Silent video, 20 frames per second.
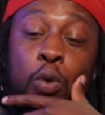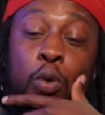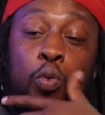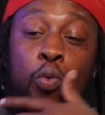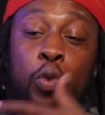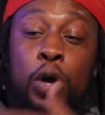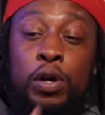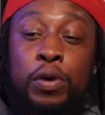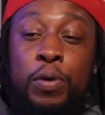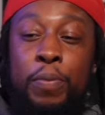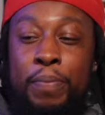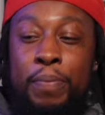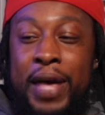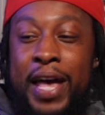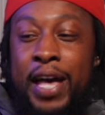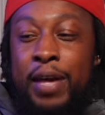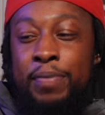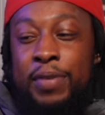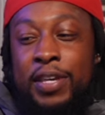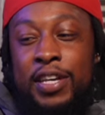Welcome
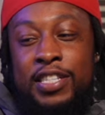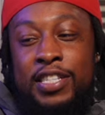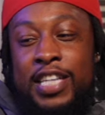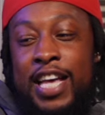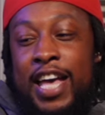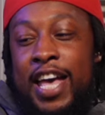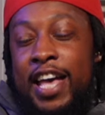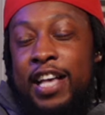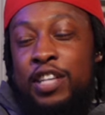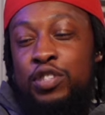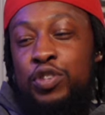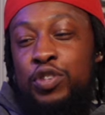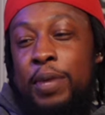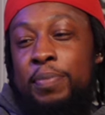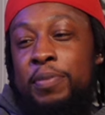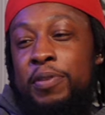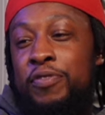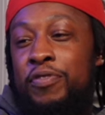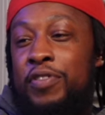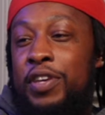Back because I hadn't
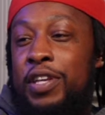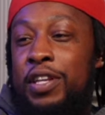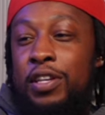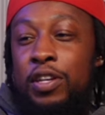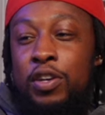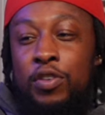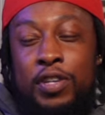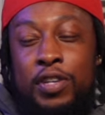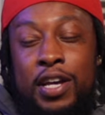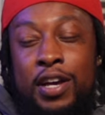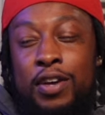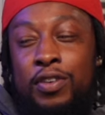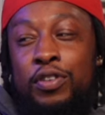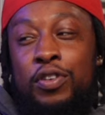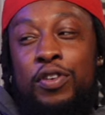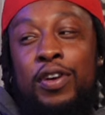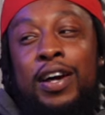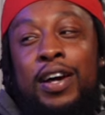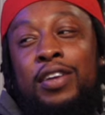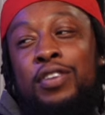dropped a video and I don't
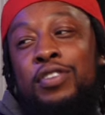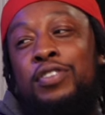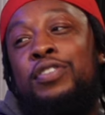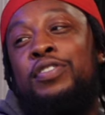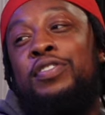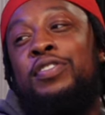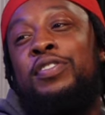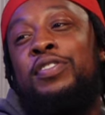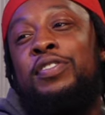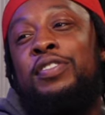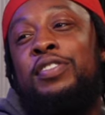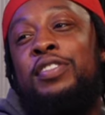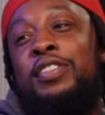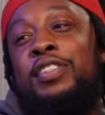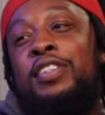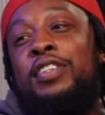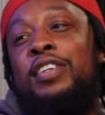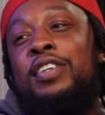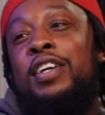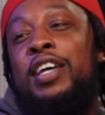know how long. Mm.